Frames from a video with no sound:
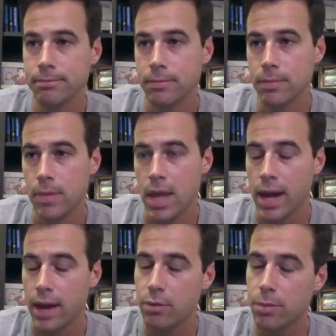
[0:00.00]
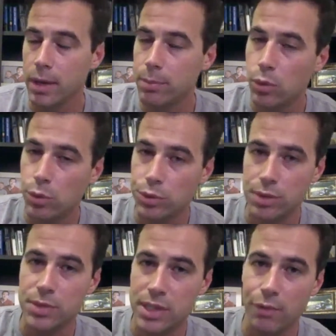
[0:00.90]
not everybody pulls
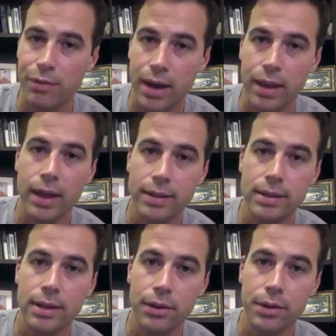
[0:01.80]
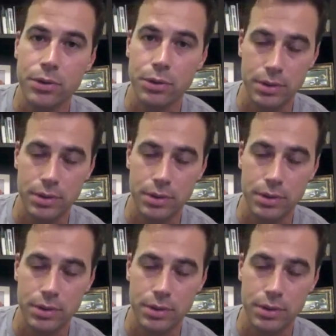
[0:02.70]
themselves out of that scenario. So